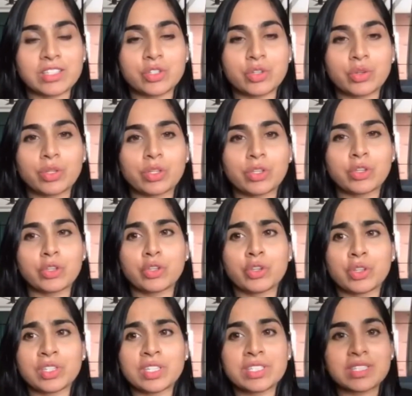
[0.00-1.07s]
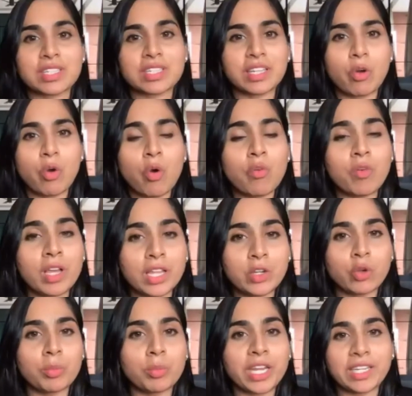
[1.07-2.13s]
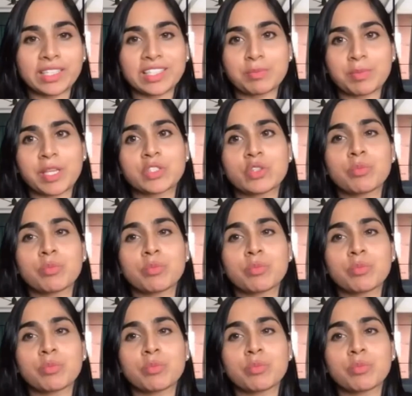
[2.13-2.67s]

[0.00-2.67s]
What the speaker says: so you're just over illuminating the space.